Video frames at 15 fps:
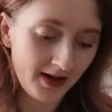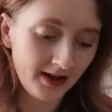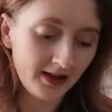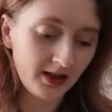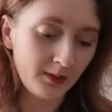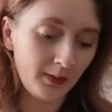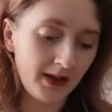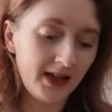
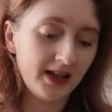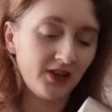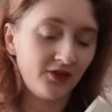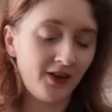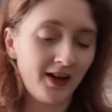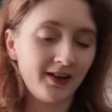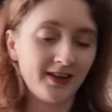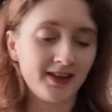means to be his
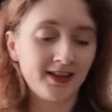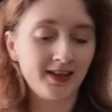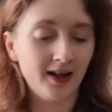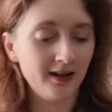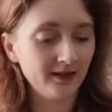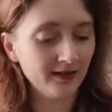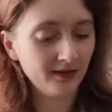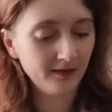father's
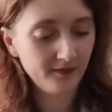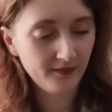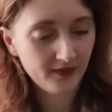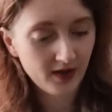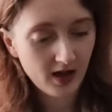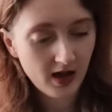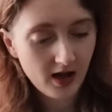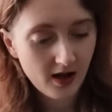son.
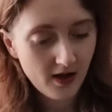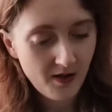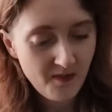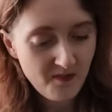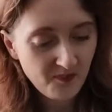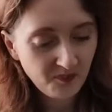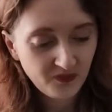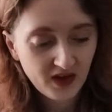
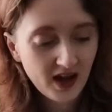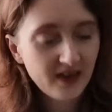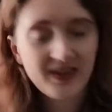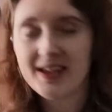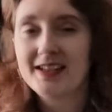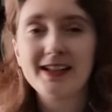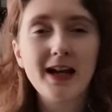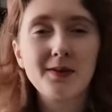
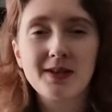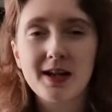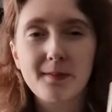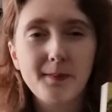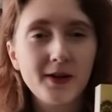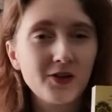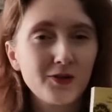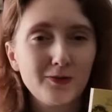This sounds like
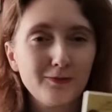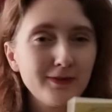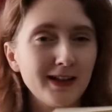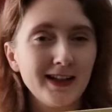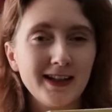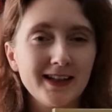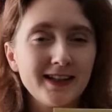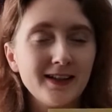magical
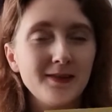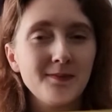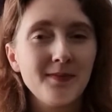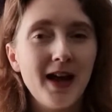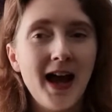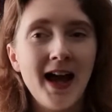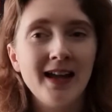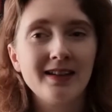
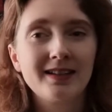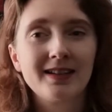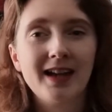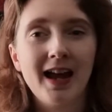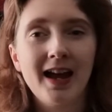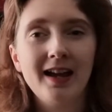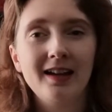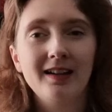realism and
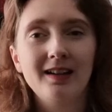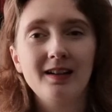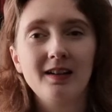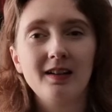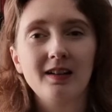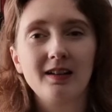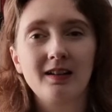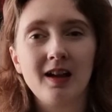set
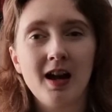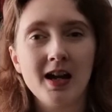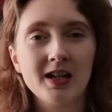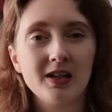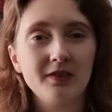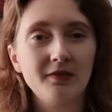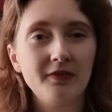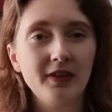
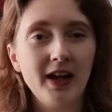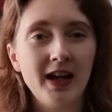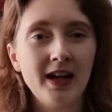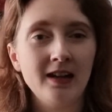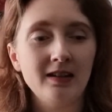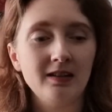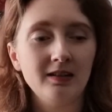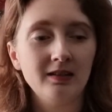kind of
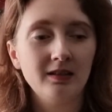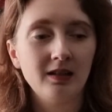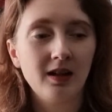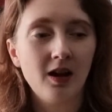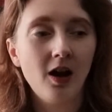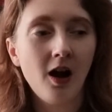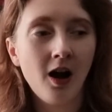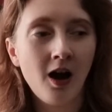in
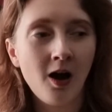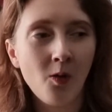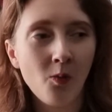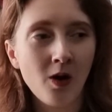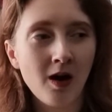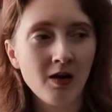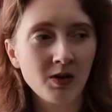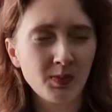our
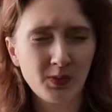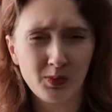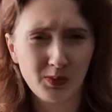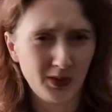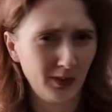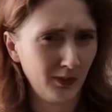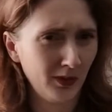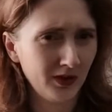world but
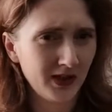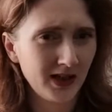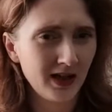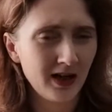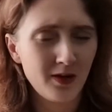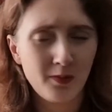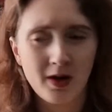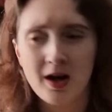also not in
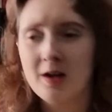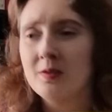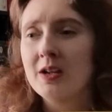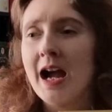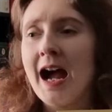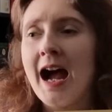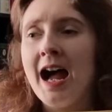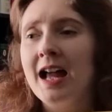our world,
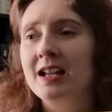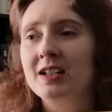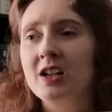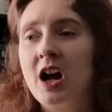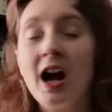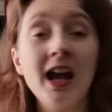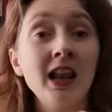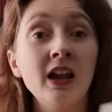and
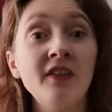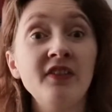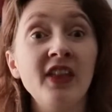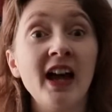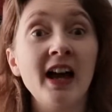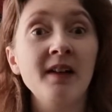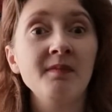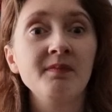I love
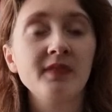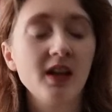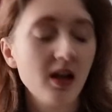that.